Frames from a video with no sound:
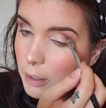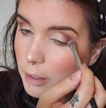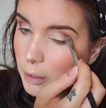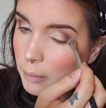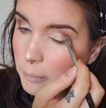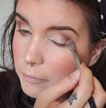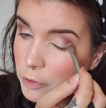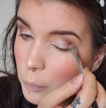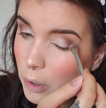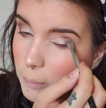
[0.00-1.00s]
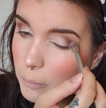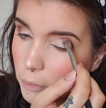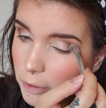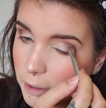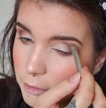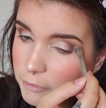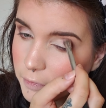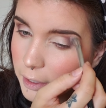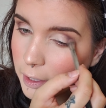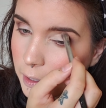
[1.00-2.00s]
If you want more of
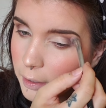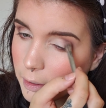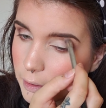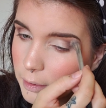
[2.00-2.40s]
a